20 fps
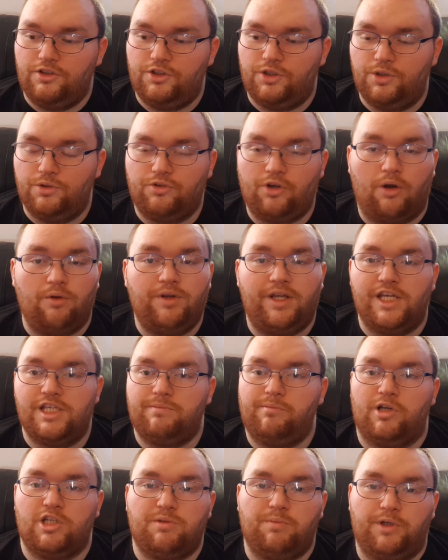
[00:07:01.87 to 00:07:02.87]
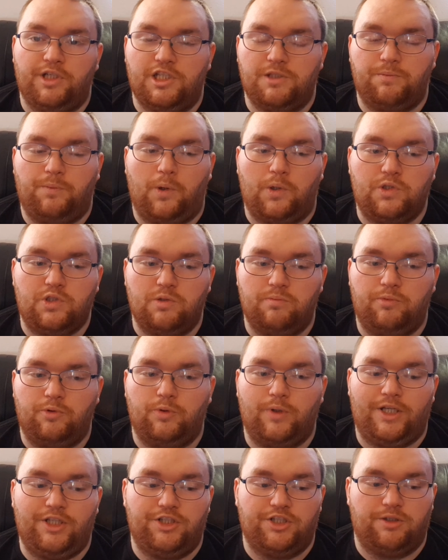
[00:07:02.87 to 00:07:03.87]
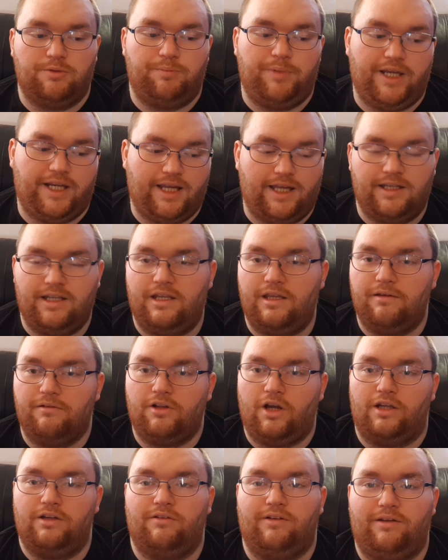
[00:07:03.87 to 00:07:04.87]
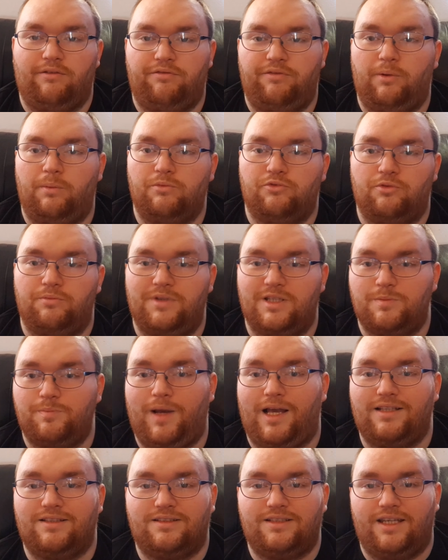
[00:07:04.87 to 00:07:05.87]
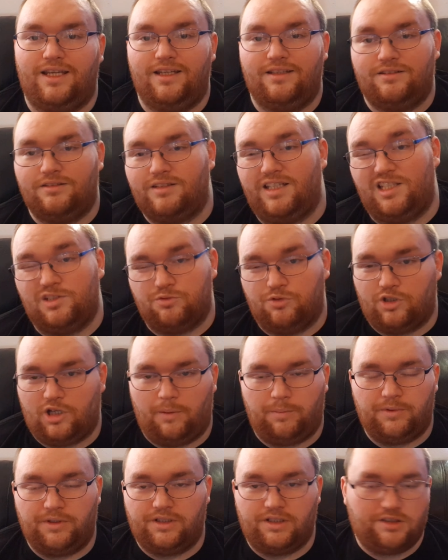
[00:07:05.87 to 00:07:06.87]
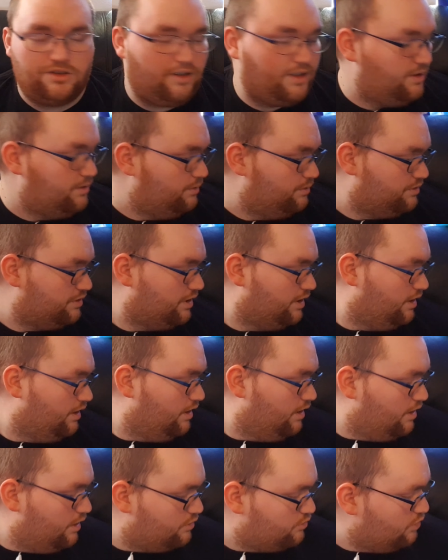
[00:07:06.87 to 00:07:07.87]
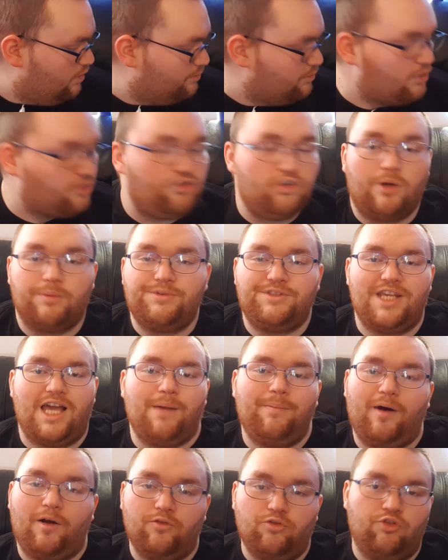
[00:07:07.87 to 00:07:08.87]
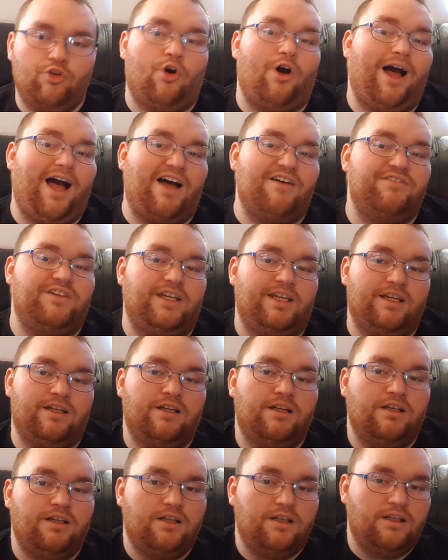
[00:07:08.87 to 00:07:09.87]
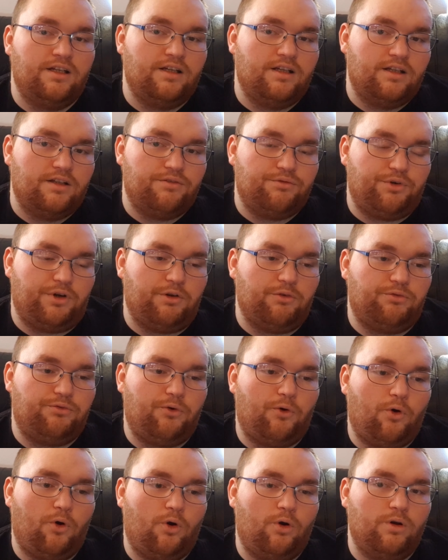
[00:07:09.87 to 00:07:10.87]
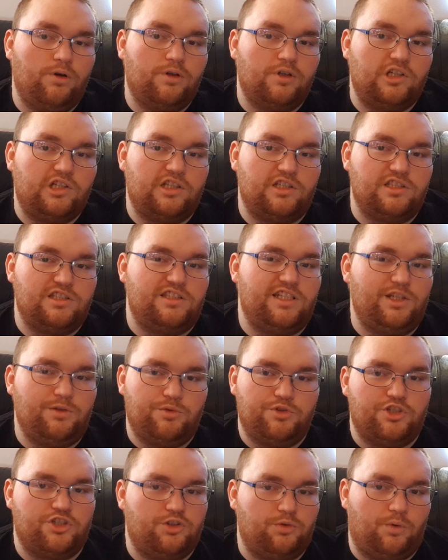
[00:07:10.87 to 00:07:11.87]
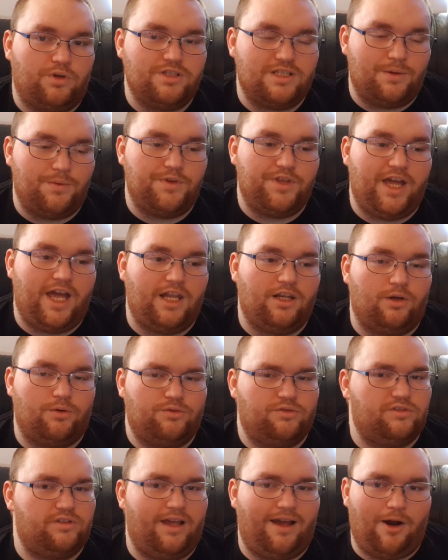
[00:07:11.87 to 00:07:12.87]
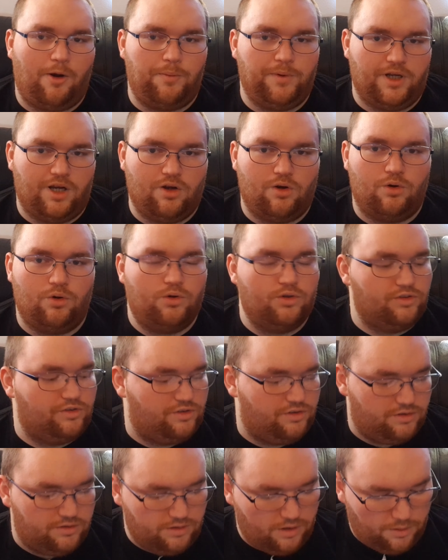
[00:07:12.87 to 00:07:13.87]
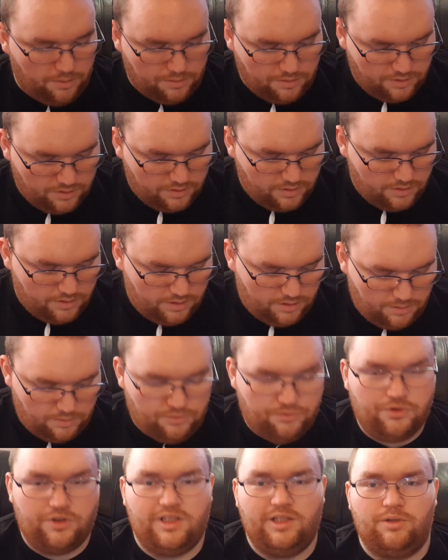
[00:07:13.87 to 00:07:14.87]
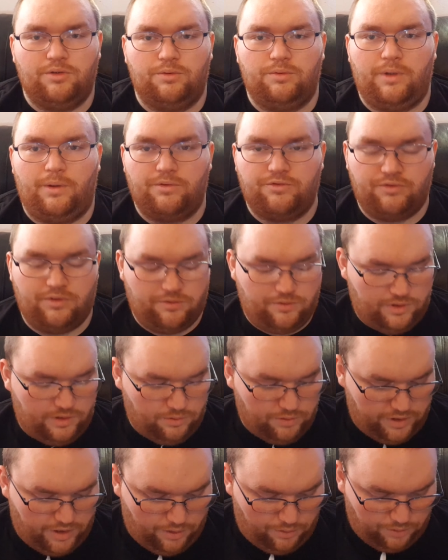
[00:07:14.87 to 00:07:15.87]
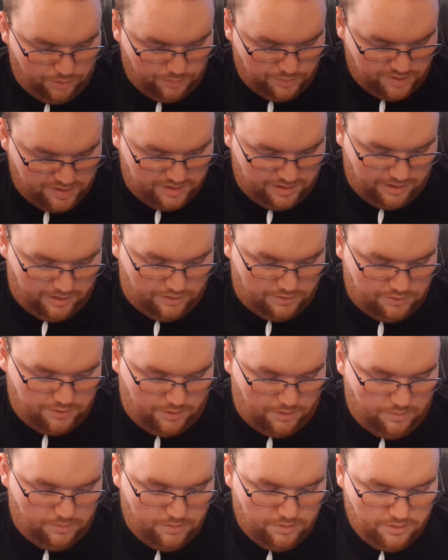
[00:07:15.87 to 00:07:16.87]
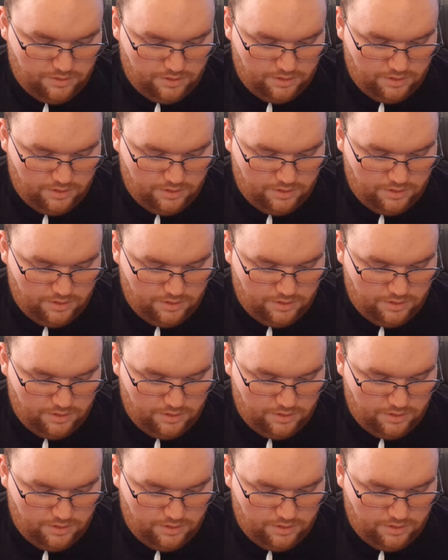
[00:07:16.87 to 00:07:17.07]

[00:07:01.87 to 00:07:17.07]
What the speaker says: you donate as much money as possible and you could pick any kind of like films from this basket. These were a couple of the titles. So I'm not so upset about not having 3 and 4 because these were just the ones that were there and I was helping a cause. No, it was for a little girl who was sick. So